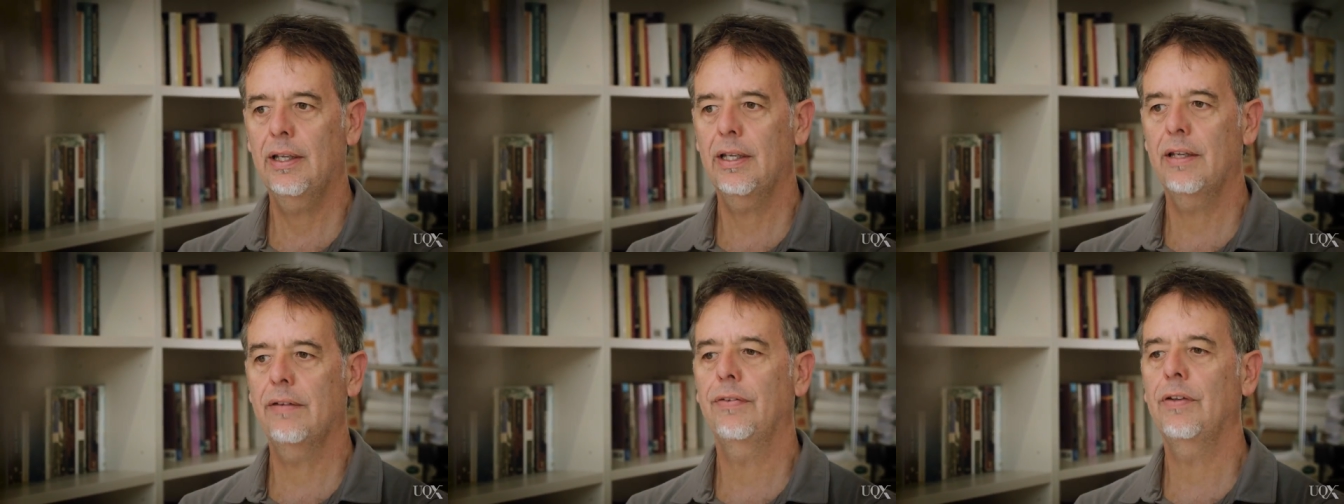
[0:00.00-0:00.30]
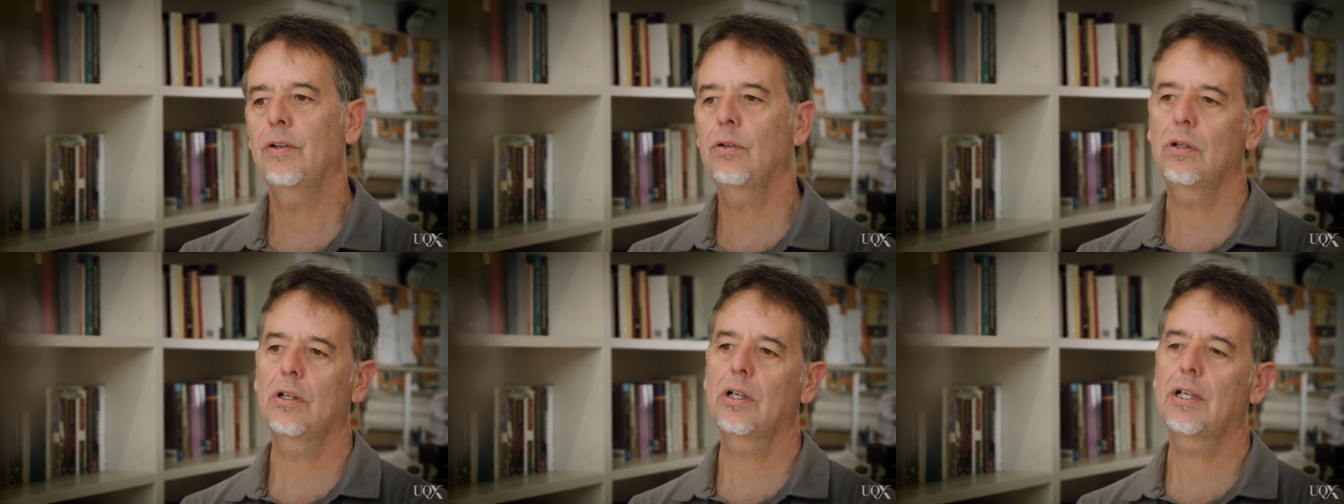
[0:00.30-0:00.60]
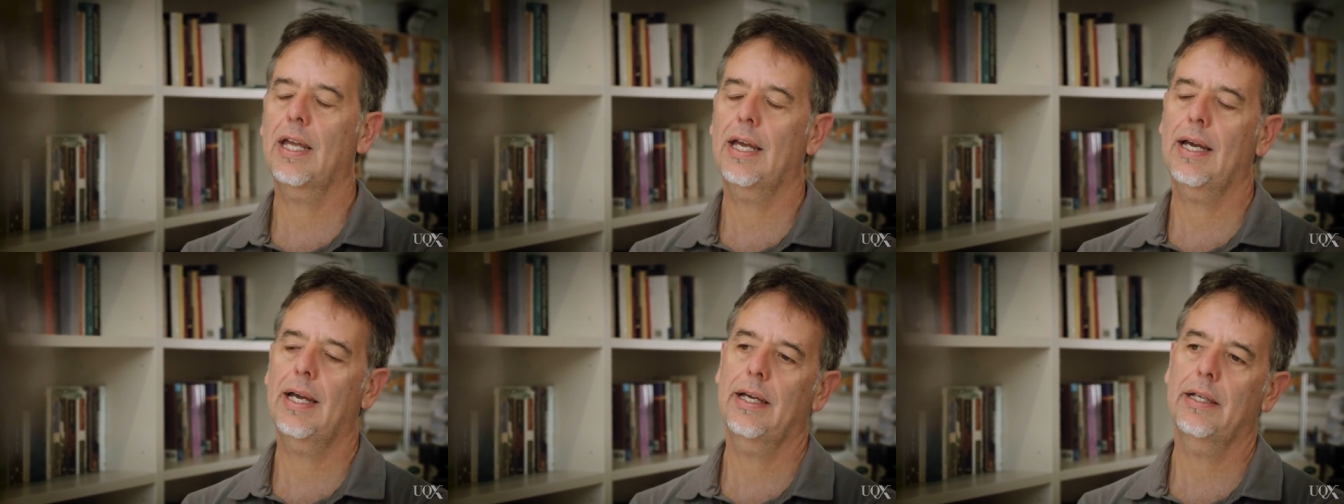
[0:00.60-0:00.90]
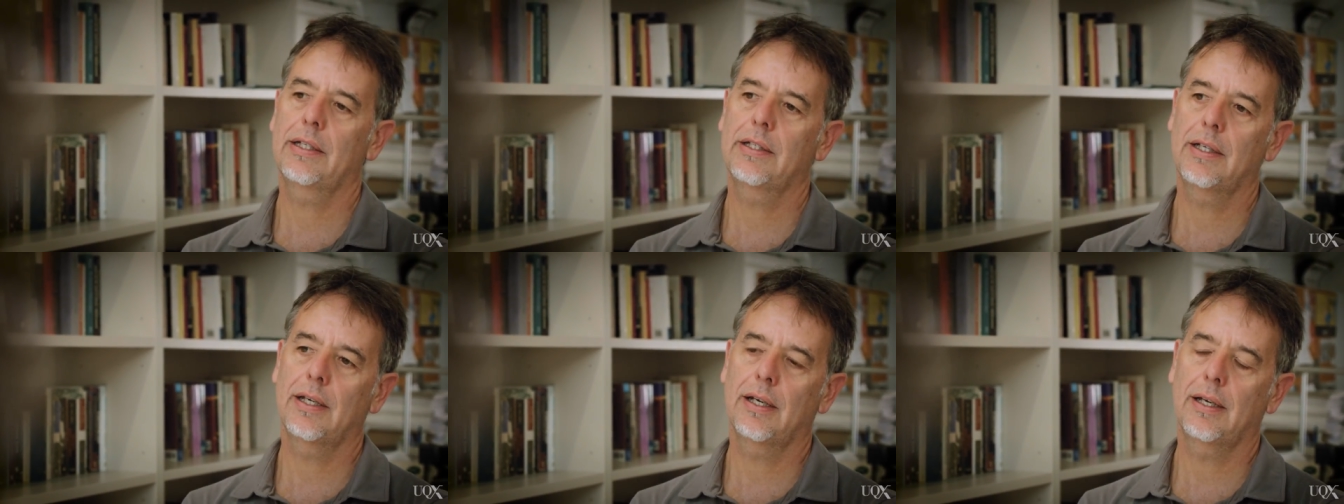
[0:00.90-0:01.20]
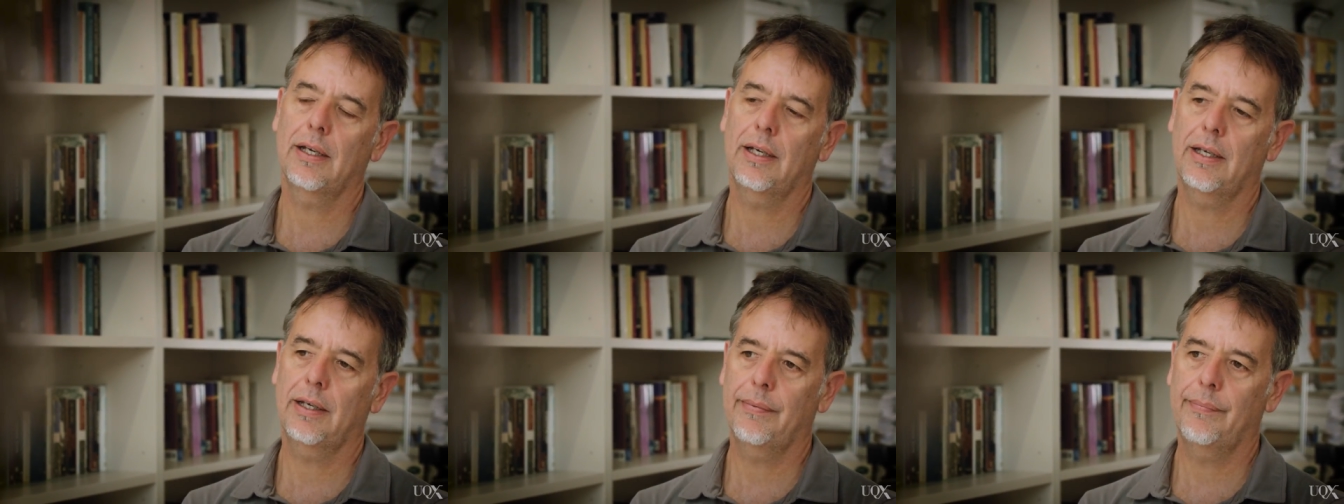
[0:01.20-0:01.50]
If you look at
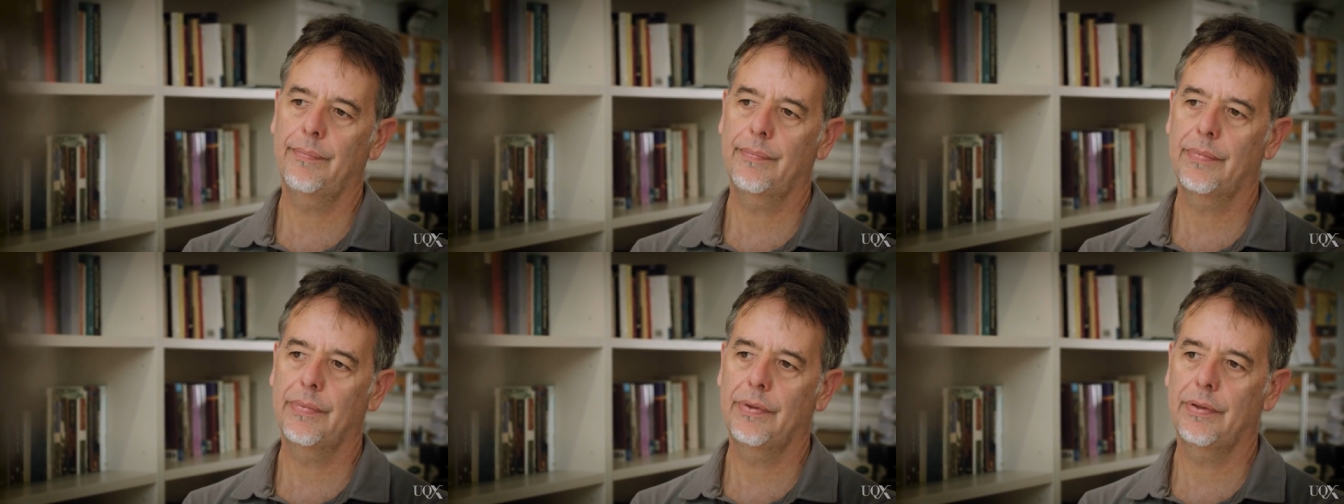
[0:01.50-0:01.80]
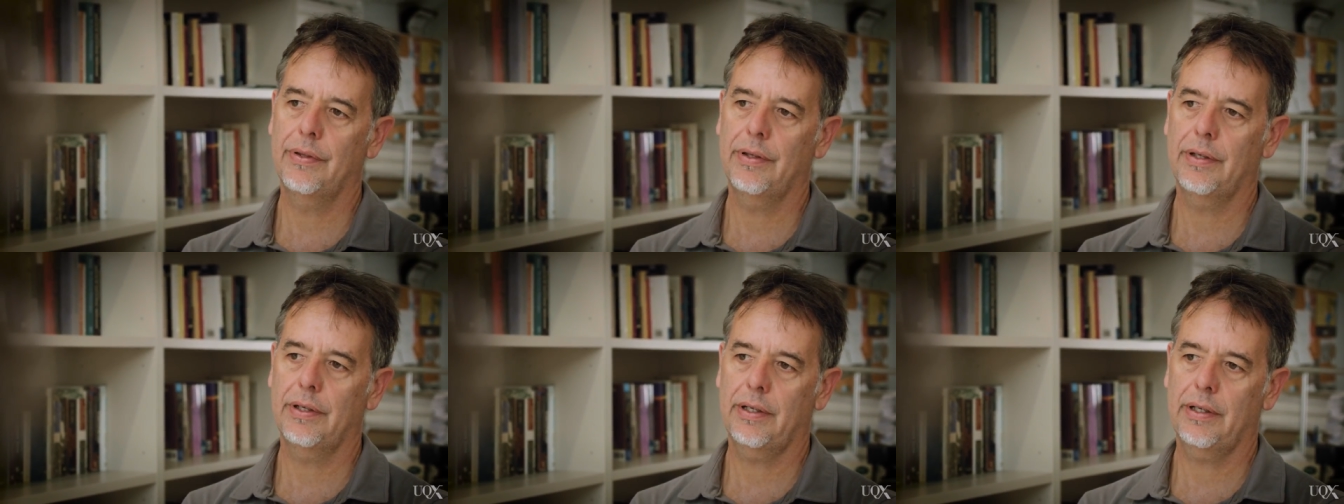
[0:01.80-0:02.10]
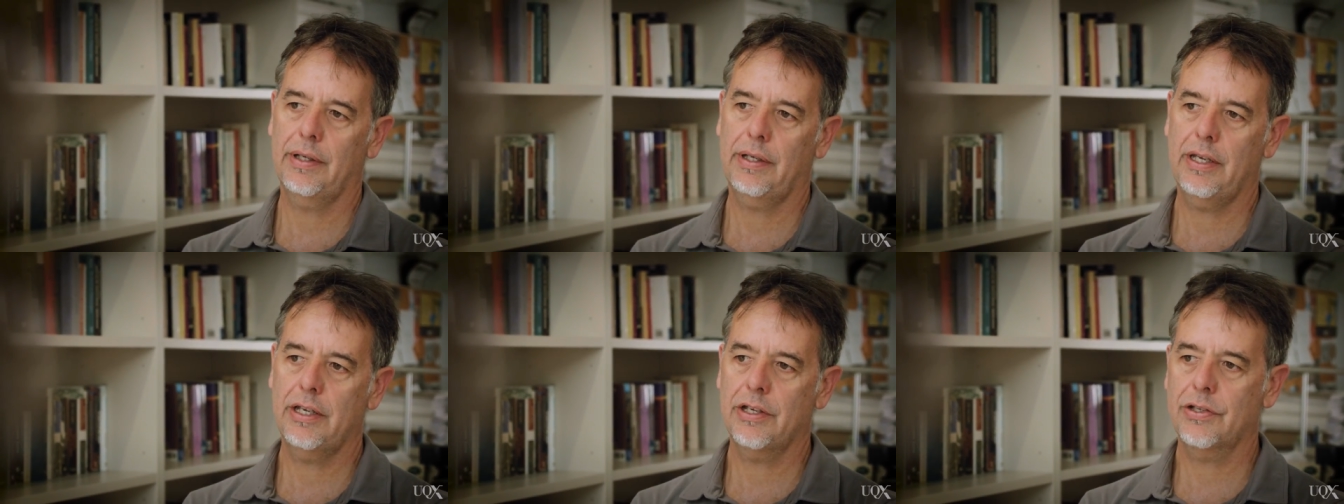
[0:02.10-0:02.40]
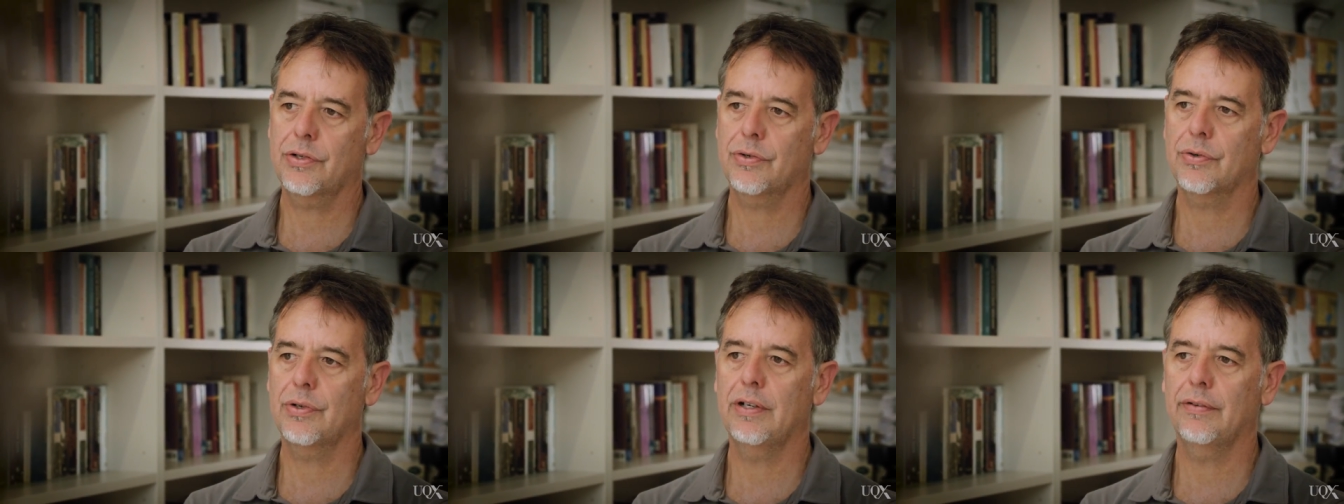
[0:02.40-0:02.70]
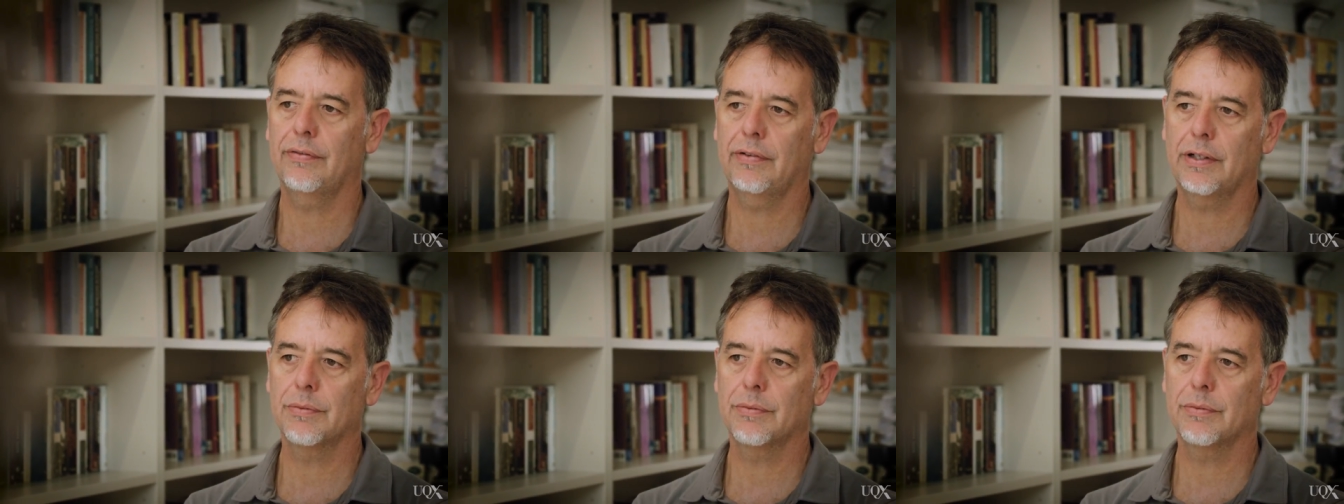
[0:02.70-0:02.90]
uh, the history of